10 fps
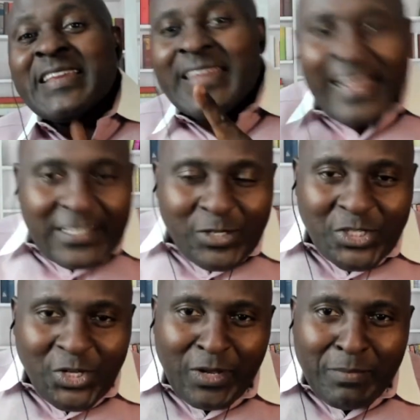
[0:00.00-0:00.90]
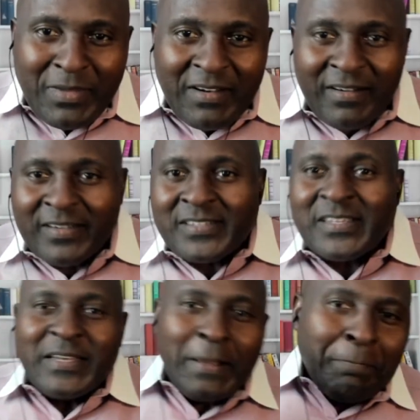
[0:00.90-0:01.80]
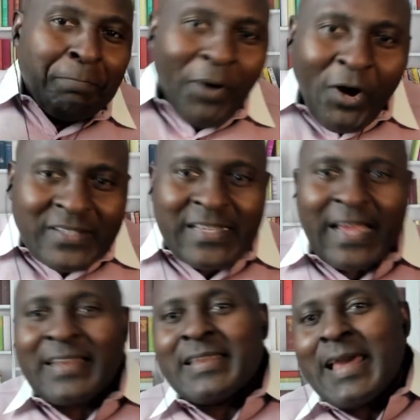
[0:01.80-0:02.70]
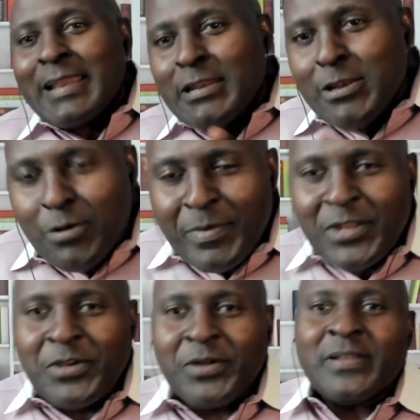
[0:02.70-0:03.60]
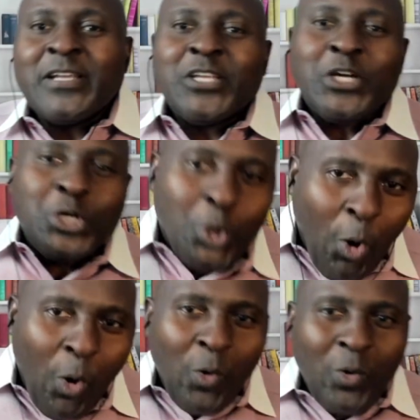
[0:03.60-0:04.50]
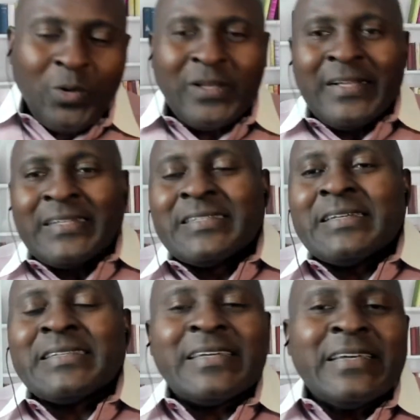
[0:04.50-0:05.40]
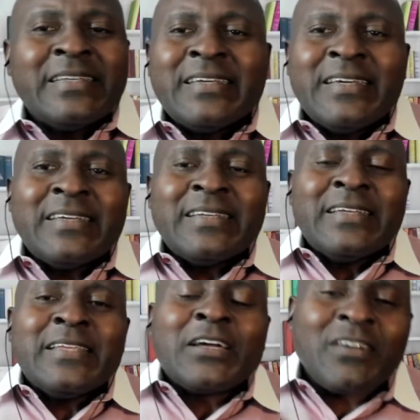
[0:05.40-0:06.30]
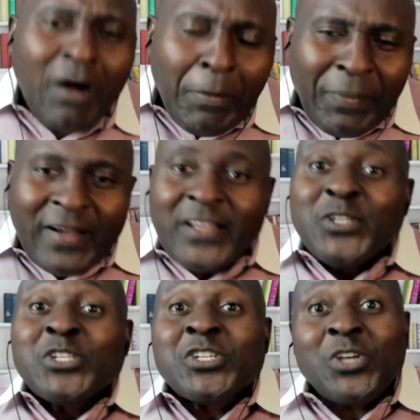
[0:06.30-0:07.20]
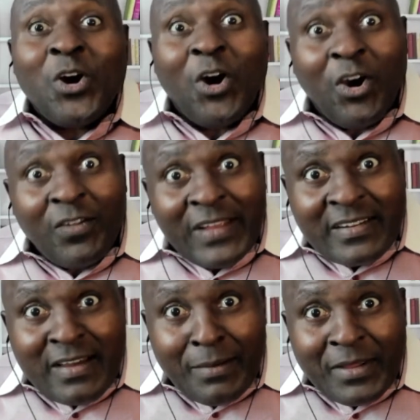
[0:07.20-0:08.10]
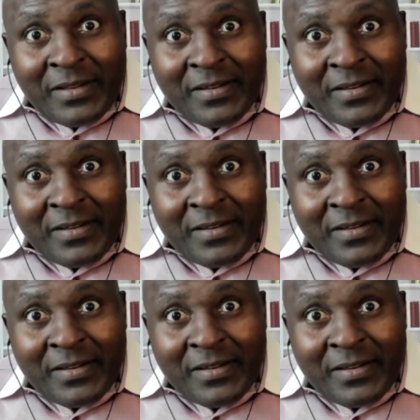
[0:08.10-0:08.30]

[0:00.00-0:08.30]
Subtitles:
Yes, you saw the minerals, the bauxite, the aluminum, the gold, the copper. You saw all of that coming.